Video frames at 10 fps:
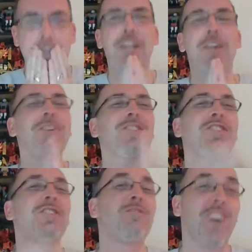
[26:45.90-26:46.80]
You know what
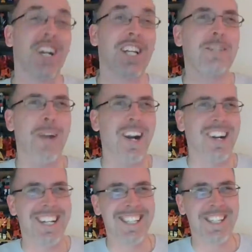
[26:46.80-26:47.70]
the funniest
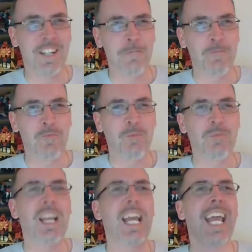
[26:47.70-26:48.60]
part is?
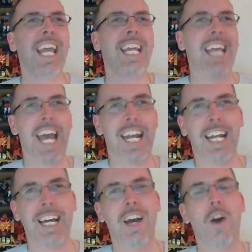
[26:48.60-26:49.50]
In
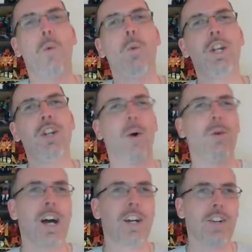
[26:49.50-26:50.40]
Canada, we no
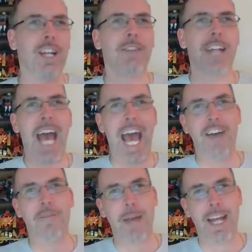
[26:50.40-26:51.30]
longer even
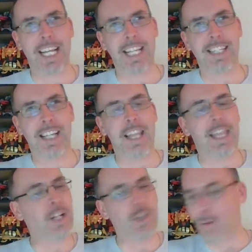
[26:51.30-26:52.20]
have pennies.
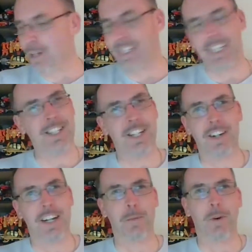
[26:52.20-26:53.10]
They don't exist
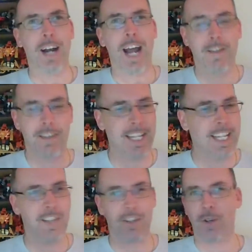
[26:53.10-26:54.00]
here anymore.
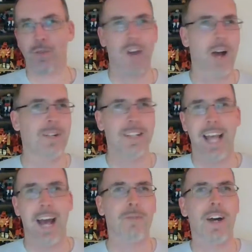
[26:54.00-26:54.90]
Everything either goes rounded
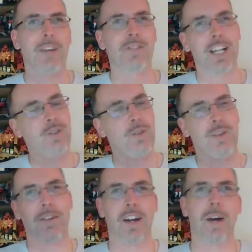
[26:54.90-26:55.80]
down 5 cents or
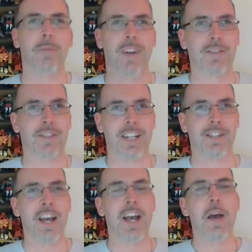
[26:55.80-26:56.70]
rounded up 5
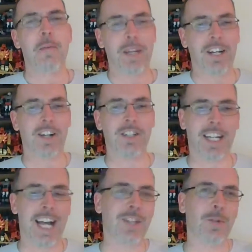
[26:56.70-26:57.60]
cents, because
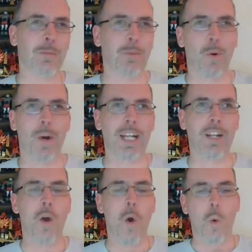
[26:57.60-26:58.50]
it got to a
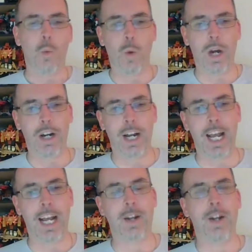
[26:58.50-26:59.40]
point where
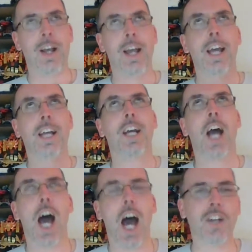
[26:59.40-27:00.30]
it
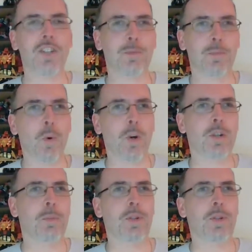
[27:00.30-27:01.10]
cost more to